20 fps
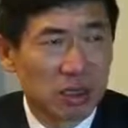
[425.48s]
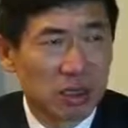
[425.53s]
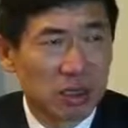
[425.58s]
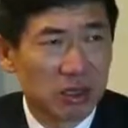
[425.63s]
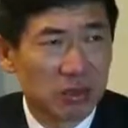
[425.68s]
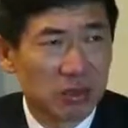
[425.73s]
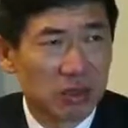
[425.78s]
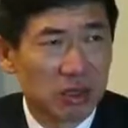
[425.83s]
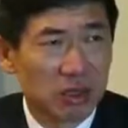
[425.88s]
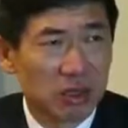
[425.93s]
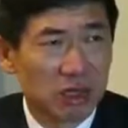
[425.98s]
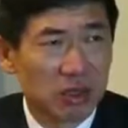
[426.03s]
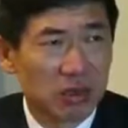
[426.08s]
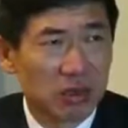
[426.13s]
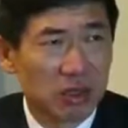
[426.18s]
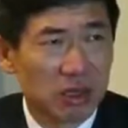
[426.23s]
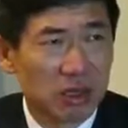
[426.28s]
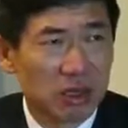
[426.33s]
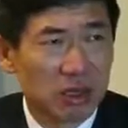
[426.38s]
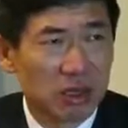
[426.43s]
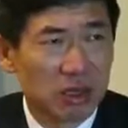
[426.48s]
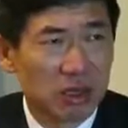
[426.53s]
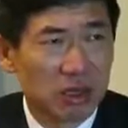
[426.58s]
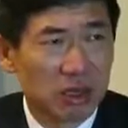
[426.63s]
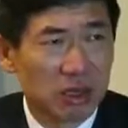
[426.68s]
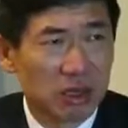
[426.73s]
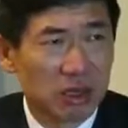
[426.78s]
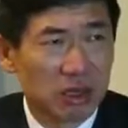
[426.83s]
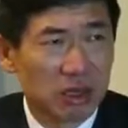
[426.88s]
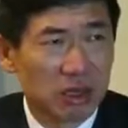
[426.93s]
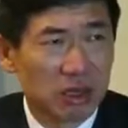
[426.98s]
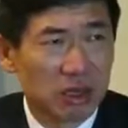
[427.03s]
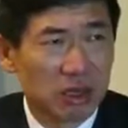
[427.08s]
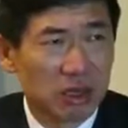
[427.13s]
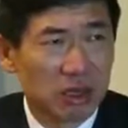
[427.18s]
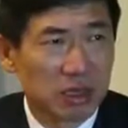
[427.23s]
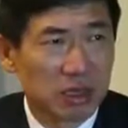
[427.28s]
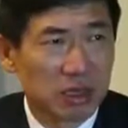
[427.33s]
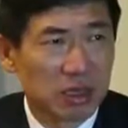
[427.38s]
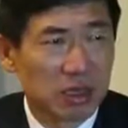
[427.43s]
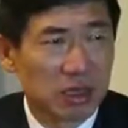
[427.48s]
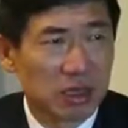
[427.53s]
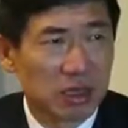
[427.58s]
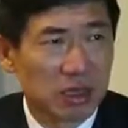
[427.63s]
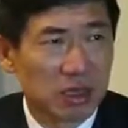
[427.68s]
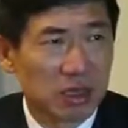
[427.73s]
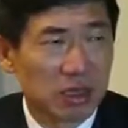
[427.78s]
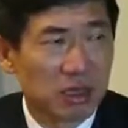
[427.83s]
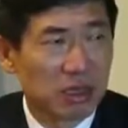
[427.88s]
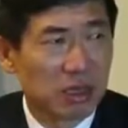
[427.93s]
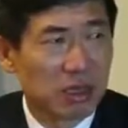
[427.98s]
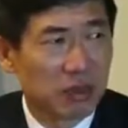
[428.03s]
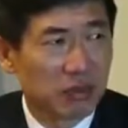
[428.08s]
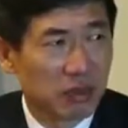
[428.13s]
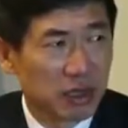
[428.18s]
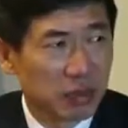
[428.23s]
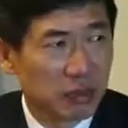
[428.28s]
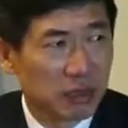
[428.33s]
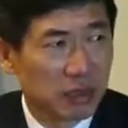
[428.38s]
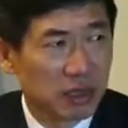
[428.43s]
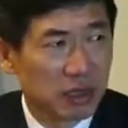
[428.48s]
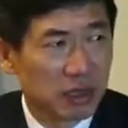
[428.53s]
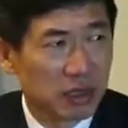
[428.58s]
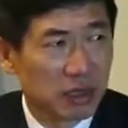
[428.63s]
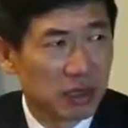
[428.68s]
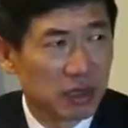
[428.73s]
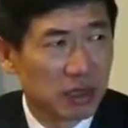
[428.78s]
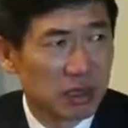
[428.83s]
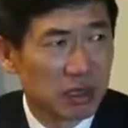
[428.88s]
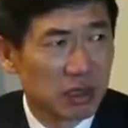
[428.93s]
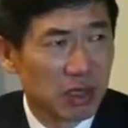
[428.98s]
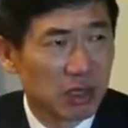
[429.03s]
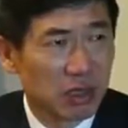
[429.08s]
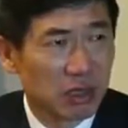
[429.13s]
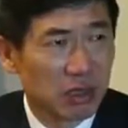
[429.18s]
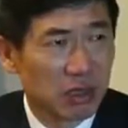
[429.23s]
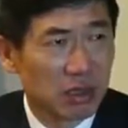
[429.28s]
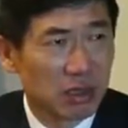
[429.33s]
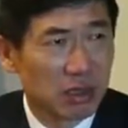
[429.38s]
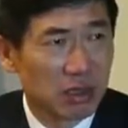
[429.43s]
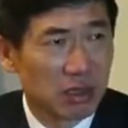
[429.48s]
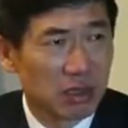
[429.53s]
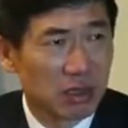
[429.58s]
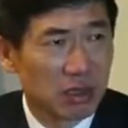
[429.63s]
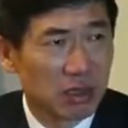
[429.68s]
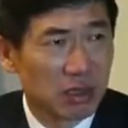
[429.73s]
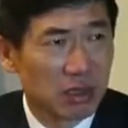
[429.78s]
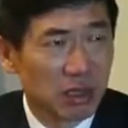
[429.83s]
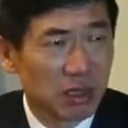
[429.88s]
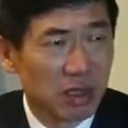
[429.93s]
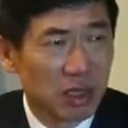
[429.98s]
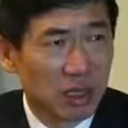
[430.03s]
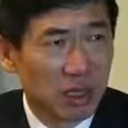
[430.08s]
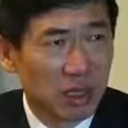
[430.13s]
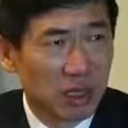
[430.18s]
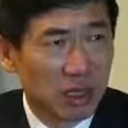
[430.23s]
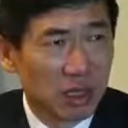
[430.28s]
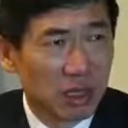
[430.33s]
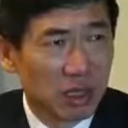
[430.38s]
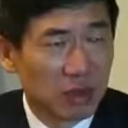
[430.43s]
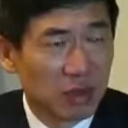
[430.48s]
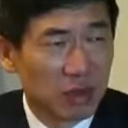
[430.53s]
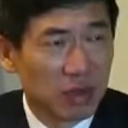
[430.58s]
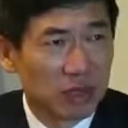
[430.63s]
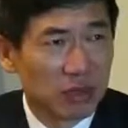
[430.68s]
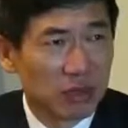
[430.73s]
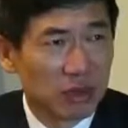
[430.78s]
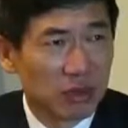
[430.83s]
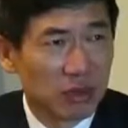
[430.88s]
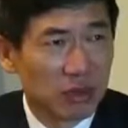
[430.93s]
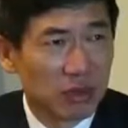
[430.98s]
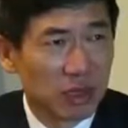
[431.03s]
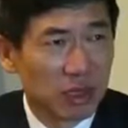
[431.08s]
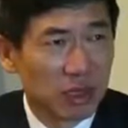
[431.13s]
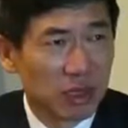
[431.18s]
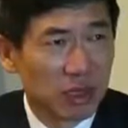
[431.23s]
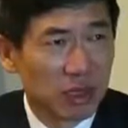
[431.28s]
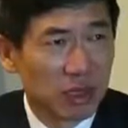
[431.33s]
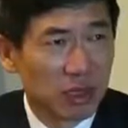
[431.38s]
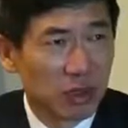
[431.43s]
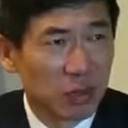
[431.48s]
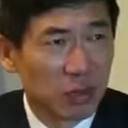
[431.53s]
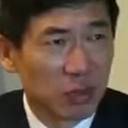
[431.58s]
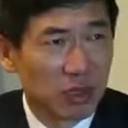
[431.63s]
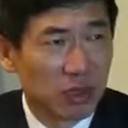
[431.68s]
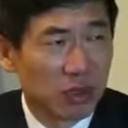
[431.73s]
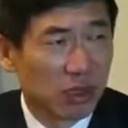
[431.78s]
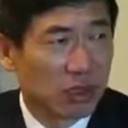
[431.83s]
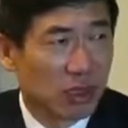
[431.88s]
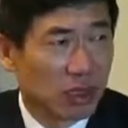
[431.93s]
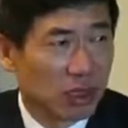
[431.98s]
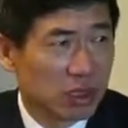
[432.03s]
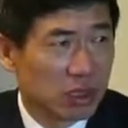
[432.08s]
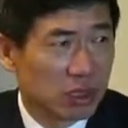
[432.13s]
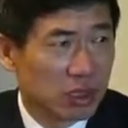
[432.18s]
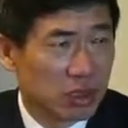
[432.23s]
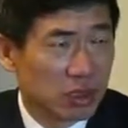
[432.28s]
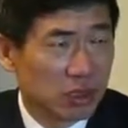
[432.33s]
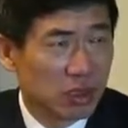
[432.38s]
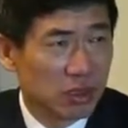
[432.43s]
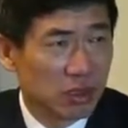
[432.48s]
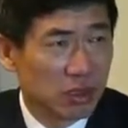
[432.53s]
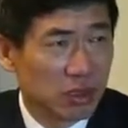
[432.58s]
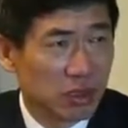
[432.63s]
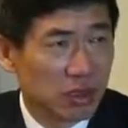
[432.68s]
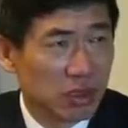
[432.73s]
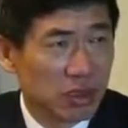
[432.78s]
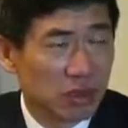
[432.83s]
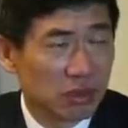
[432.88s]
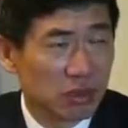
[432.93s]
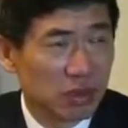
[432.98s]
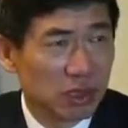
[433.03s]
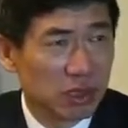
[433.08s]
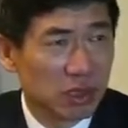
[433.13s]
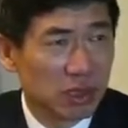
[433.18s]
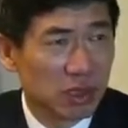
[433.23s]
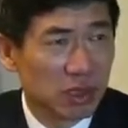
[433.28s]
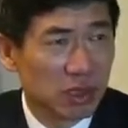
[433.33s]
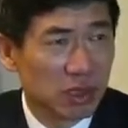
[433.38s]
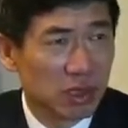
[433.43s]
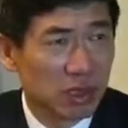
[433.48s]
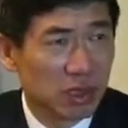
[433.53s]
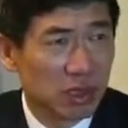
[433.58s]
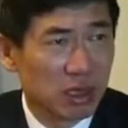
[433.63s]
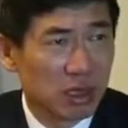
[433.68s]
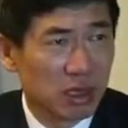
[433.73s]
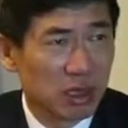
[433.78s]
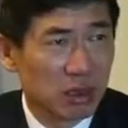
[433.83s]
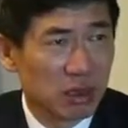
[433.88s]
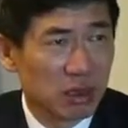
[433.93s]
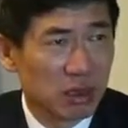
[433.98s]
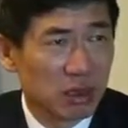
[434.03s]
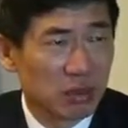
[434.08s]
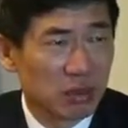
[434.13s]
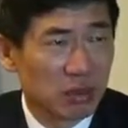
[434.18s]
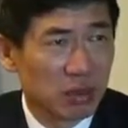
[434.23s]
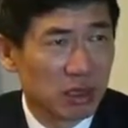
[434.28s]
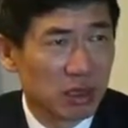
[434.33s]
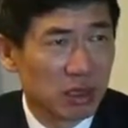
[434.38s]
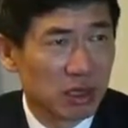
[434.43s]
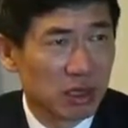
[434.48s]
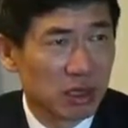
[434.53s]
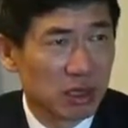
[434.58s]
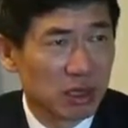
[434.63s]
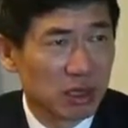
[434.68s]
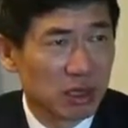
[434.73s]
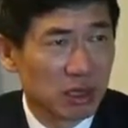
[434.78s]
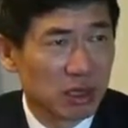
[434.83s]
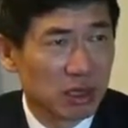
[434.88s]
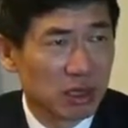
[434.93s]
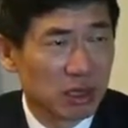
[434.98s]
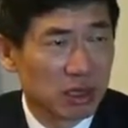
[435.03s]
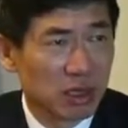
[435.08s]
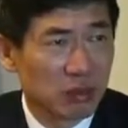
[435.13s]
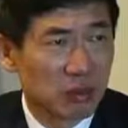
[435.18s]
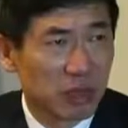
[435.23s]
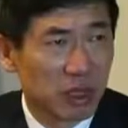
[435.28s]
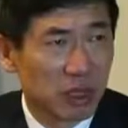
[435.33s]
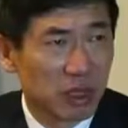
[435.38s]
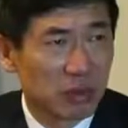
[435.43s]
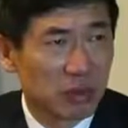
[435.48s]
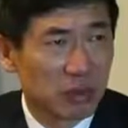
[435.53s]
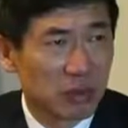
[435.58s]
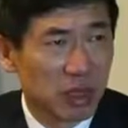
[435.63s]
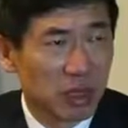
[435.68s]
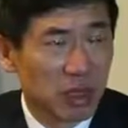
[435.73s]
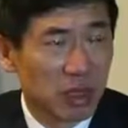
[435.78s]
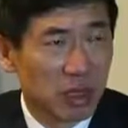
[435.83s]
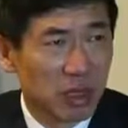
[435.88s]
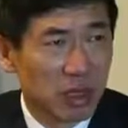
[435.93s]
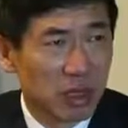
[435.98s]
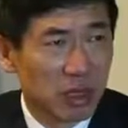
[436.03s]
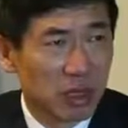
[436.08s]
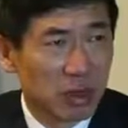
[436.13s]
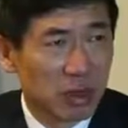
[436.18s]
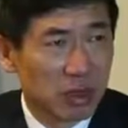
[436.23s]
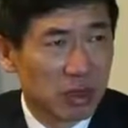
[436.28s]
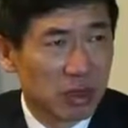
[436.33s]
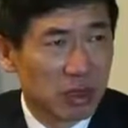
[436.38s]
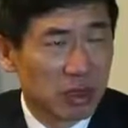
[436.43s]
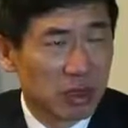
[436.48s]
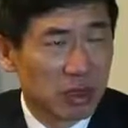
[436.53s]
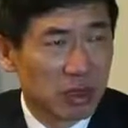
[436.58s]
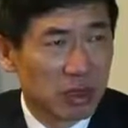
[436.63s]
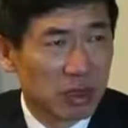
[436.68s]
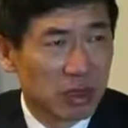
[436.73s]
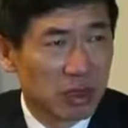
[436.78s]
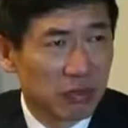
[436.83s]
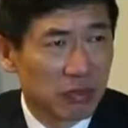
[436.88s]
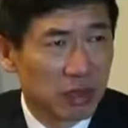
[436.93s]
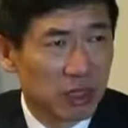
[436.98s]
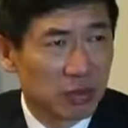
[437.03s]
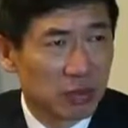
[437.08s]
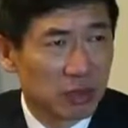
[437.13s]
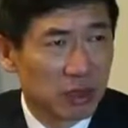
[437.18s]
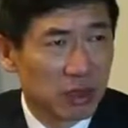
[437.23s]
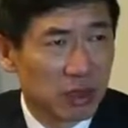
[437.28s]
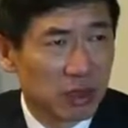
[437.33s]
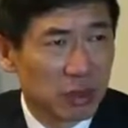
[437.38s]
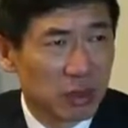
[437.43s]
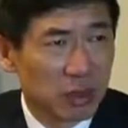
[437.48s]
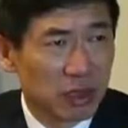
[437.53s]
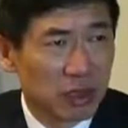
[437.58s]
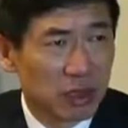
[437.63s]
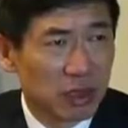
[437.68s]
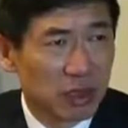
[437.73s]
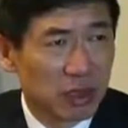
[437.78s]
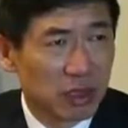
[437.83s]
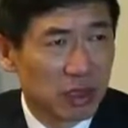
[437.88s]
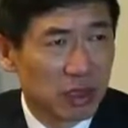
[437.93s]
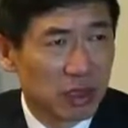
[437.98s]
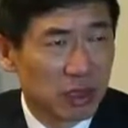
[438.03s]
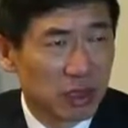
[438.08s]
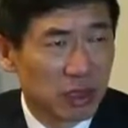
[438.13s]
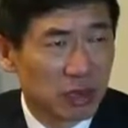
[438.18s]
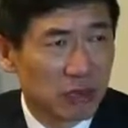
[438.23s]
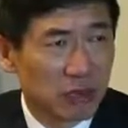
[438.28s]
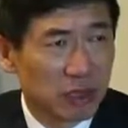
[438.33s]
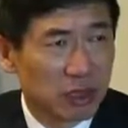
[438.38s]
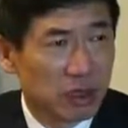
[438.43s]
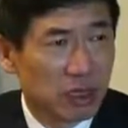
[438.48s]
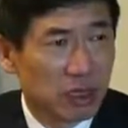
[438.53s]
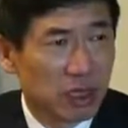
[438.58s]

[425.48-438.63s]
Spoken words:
humanitarian assistance and the development assistance are not, a question of one or the other. I think it must be done at the same time. Development work and efforts